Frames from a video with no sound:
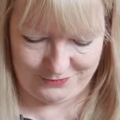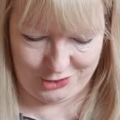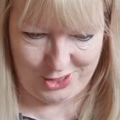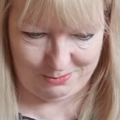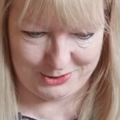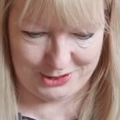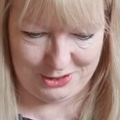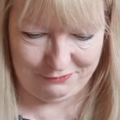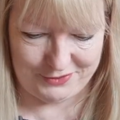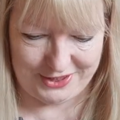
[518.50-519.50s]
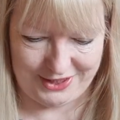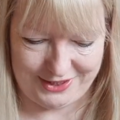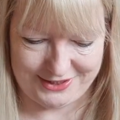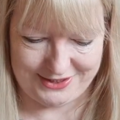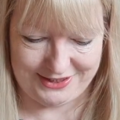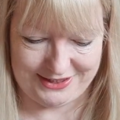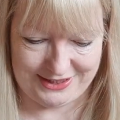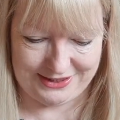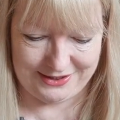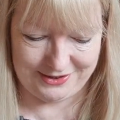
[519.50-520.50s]
She absolutely loved it, and it's
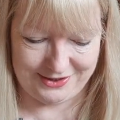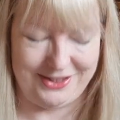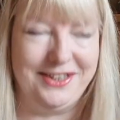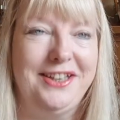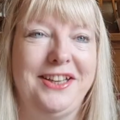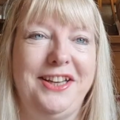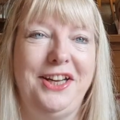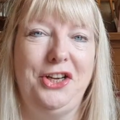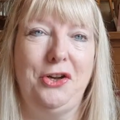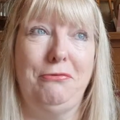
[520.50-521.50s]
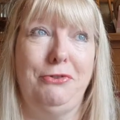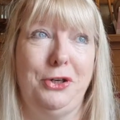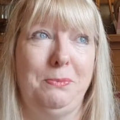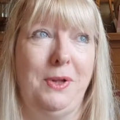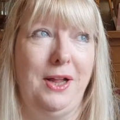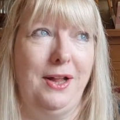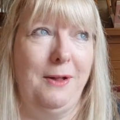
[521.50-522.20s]
sitting in her room.